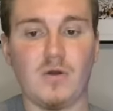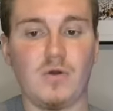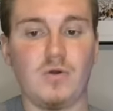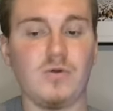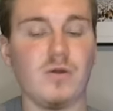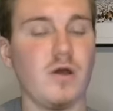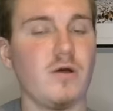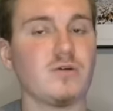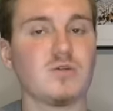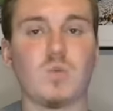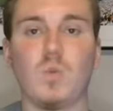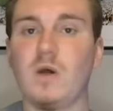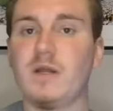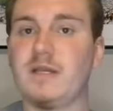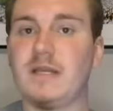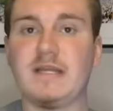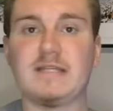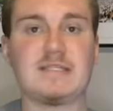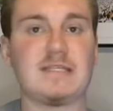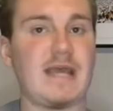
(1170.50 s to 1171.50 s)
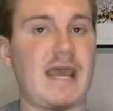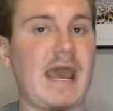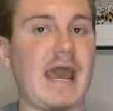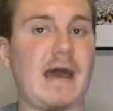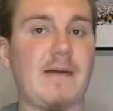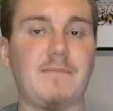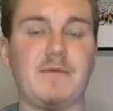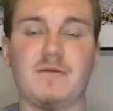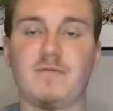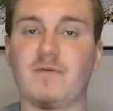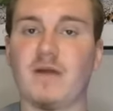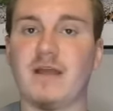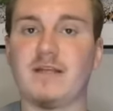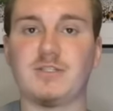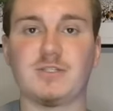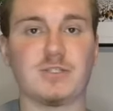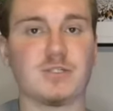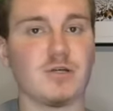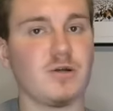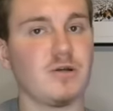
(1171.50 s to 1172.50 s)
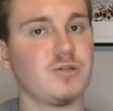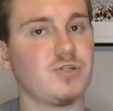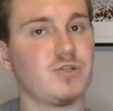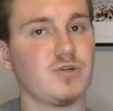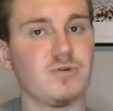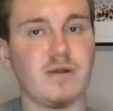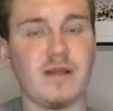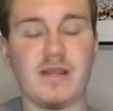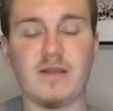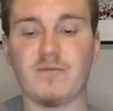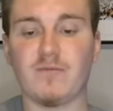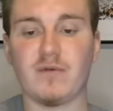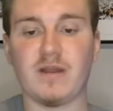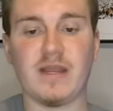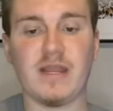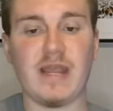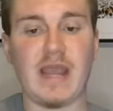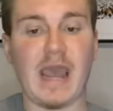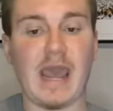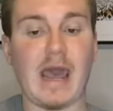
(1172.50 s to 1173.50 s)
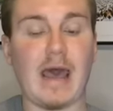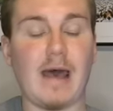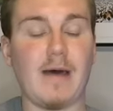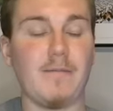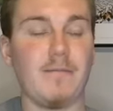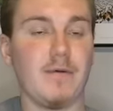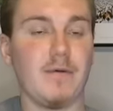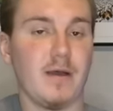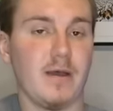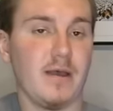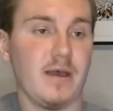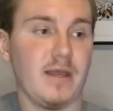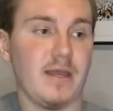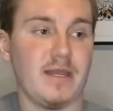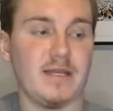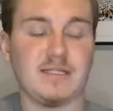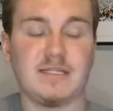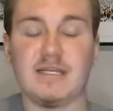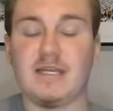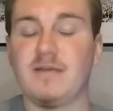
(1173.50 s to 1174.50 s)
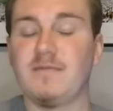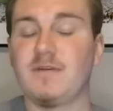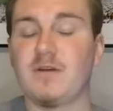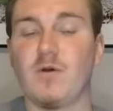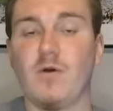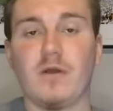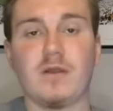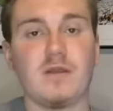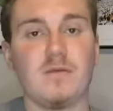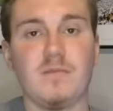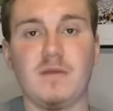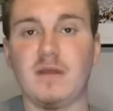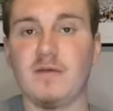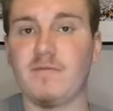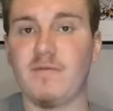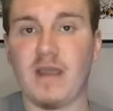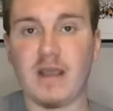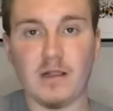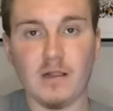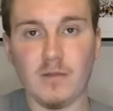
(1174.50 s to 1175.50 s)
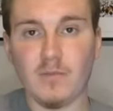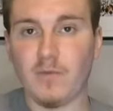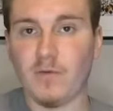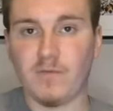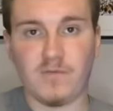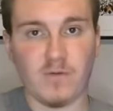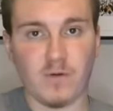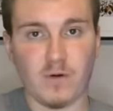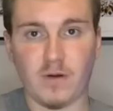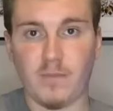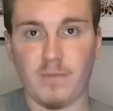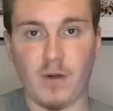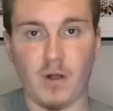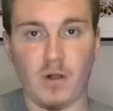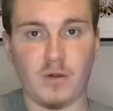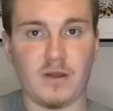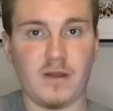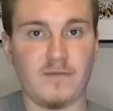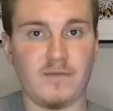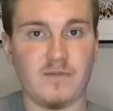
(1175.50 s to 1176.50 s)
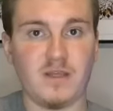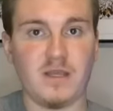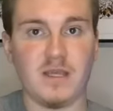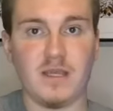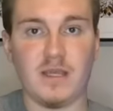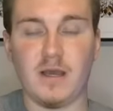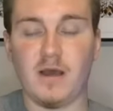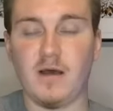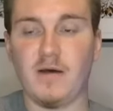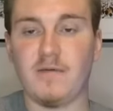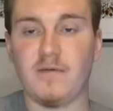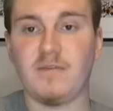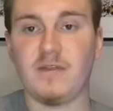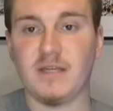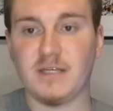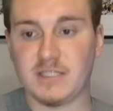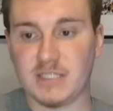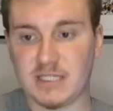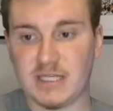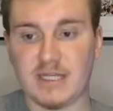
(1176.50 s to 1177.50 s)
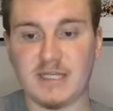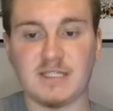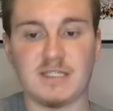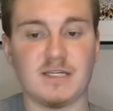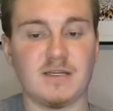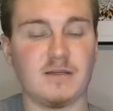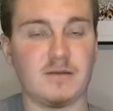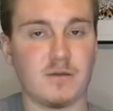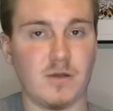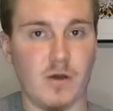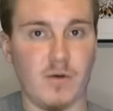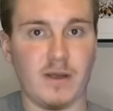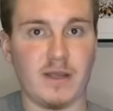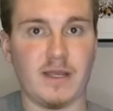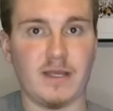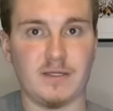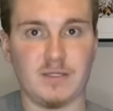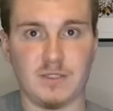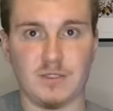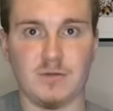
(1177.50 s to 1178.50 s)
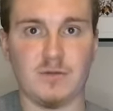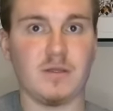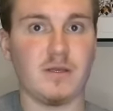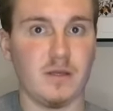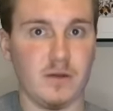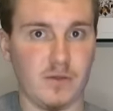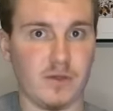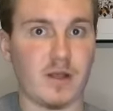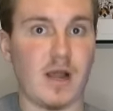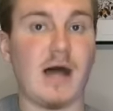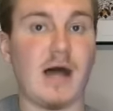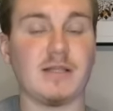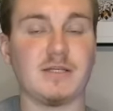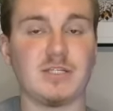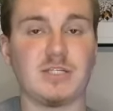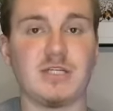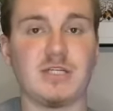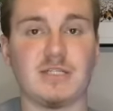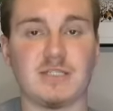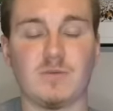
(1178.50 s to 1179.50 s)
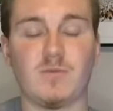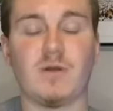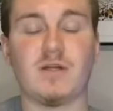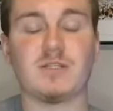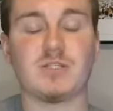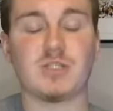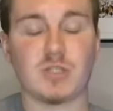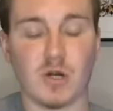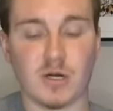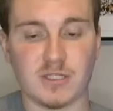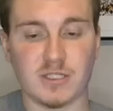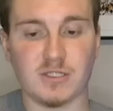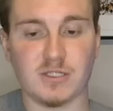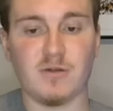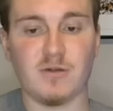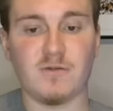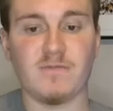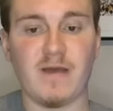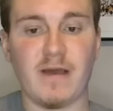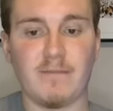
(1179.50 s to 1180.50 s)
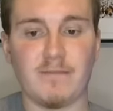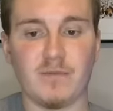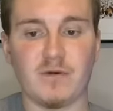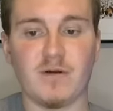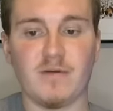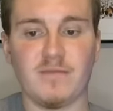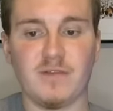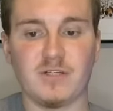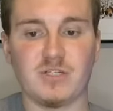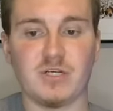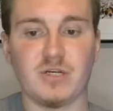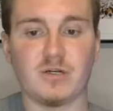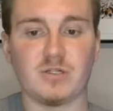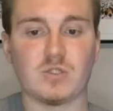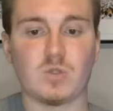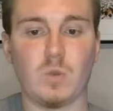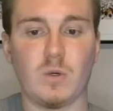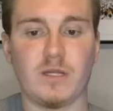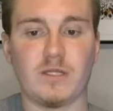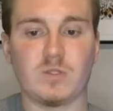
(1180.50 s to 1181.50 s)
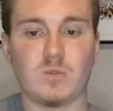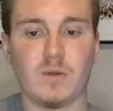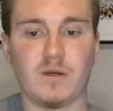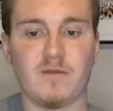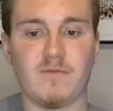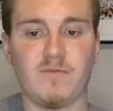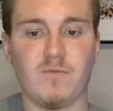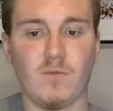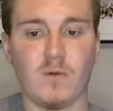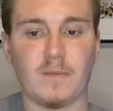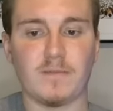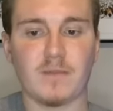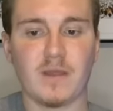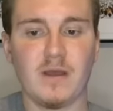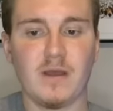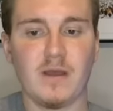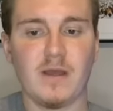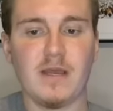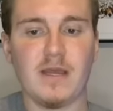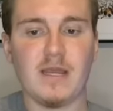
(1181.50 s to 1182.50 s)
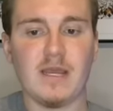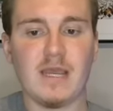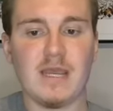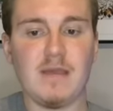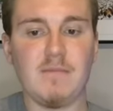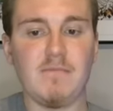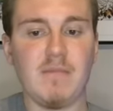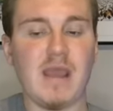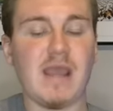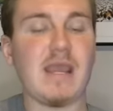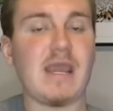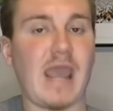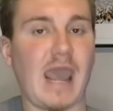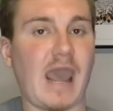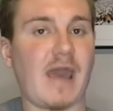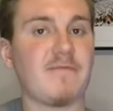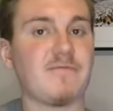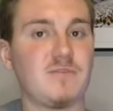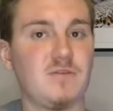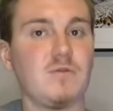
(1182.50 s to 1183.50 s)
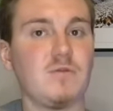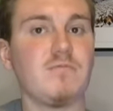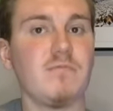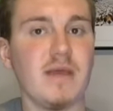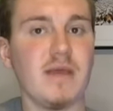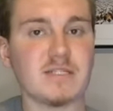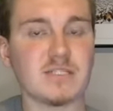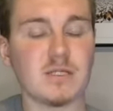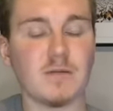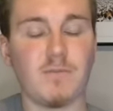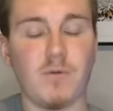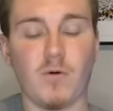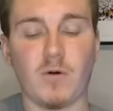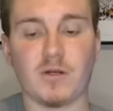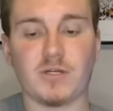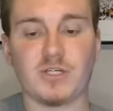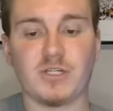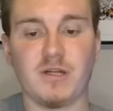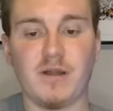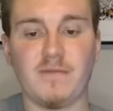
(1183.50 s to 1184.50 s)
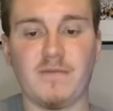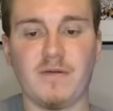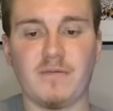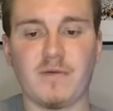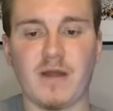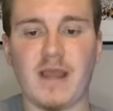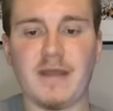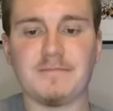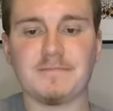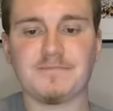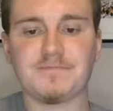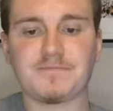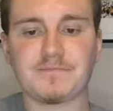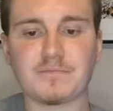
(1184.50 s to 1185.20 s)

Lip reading: Who knows what needs to happen, right? Surgery, rehab. Is he even going to be available for a bulk of the season going into, you know, the college season when it starts in November of this year in 2024? He may have to miss a portion of it, right?